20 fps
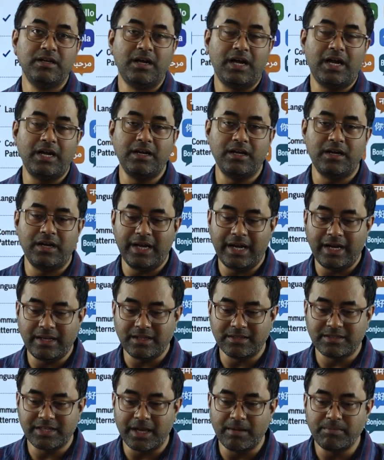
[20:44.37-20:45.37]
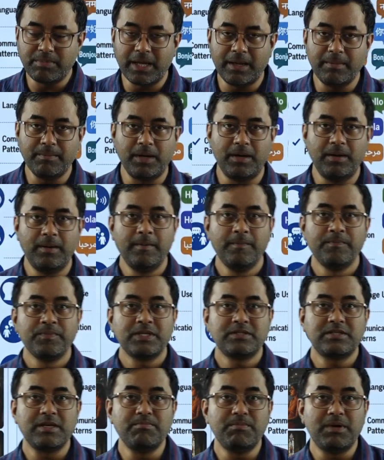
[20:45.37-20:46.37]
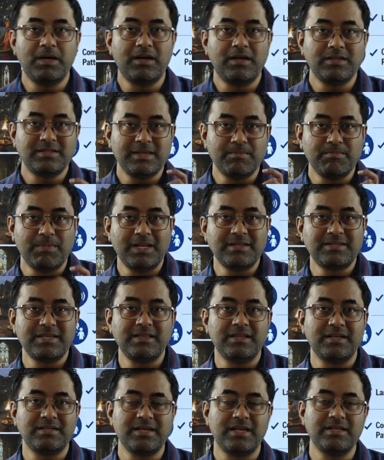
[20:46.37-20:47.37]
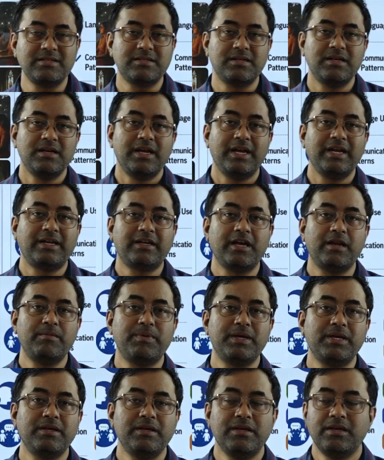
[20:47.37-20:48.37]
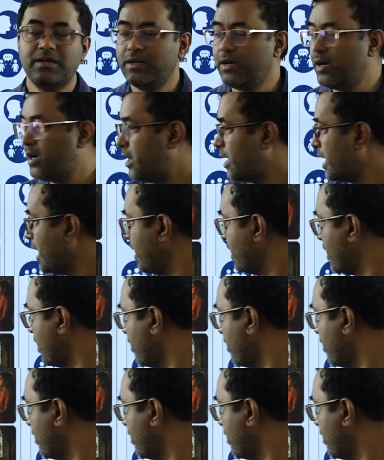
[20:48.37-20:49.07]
and at the same time symbols in the sense it can be any